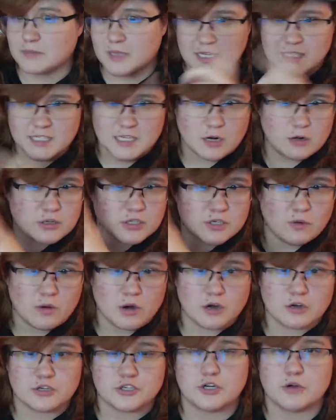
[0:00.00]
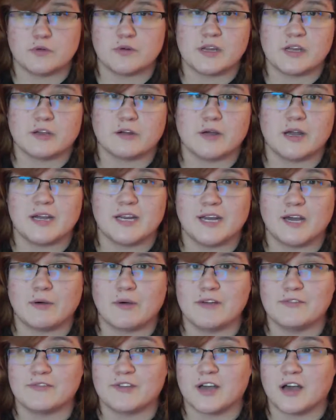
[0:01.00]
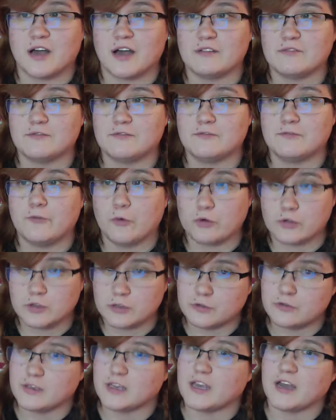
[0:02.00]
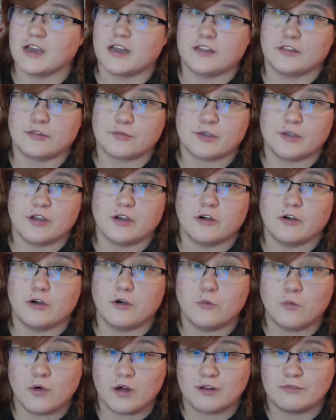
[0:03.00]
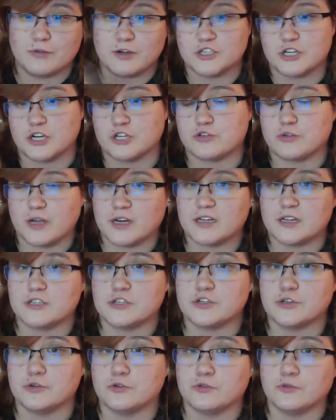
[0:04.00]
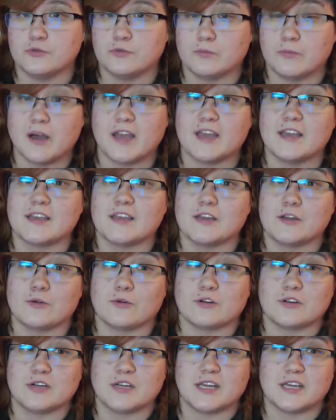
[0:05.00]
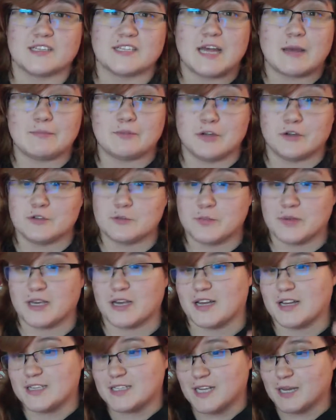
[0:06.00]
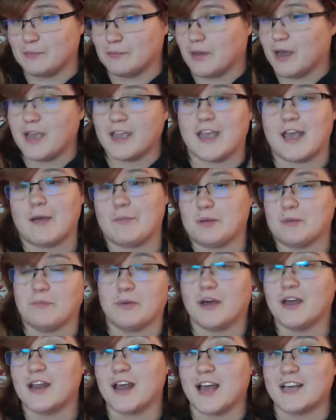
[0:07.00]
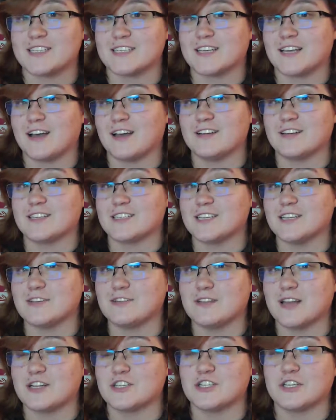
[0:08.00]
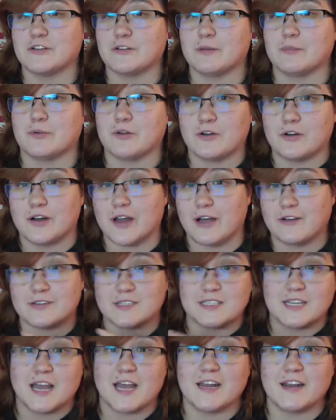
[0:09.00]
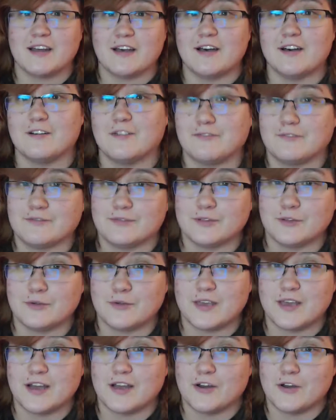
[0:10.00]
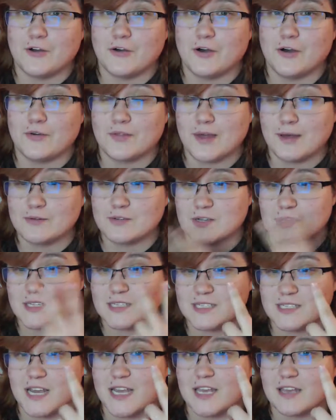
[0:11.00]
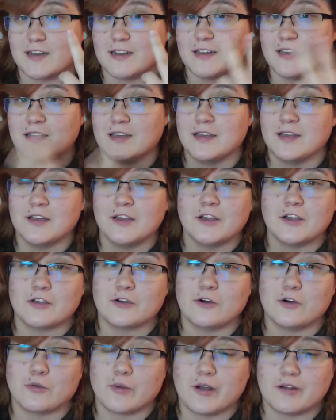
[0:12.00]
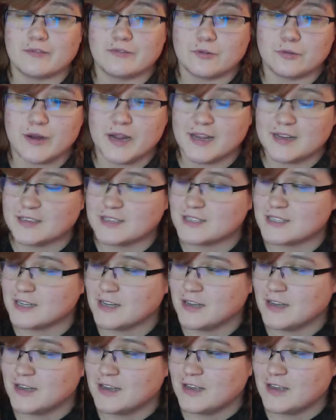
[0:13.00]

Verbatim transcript: Things that also aren't shown here right now. I've got 4 Lugia and 3 Ho-Oh, one of which I traded to Mike in order to get a Zapdos because my happy butt hasn't gotten a single legendary bird outside of Lugia and Ho-Oh, and that was on the 2nd go around for raids.